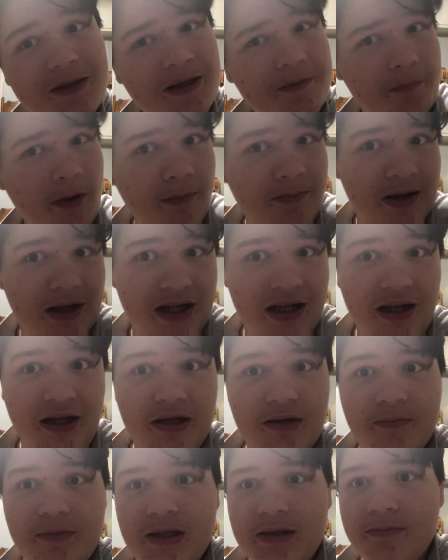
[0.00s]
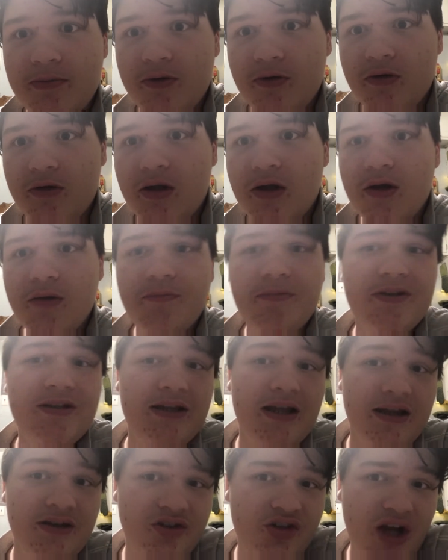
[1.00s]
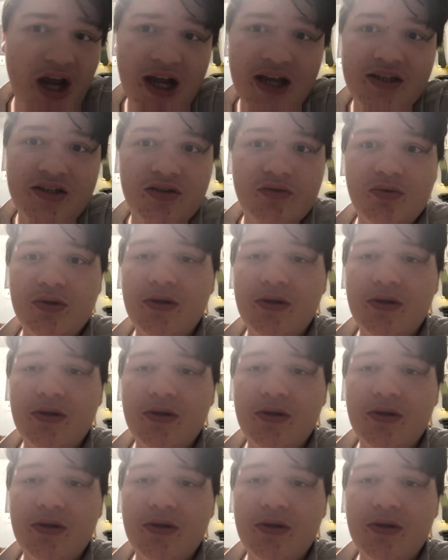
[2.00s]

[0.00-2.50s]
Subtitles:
publicly to people, and Jackson was a